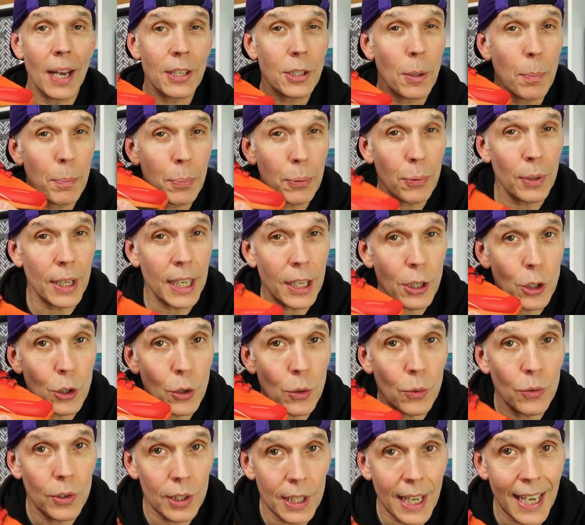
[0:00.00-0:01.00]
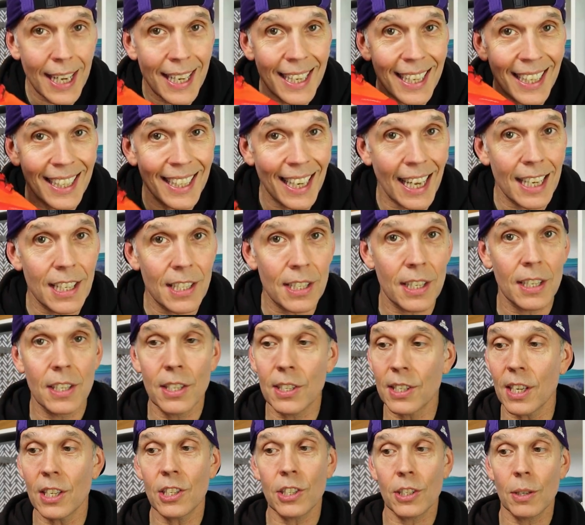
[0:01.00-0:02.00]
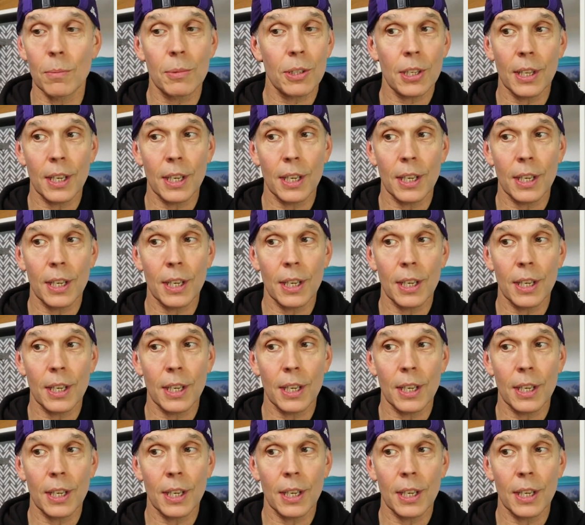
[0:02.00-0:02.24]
has a pretty unique lacing system,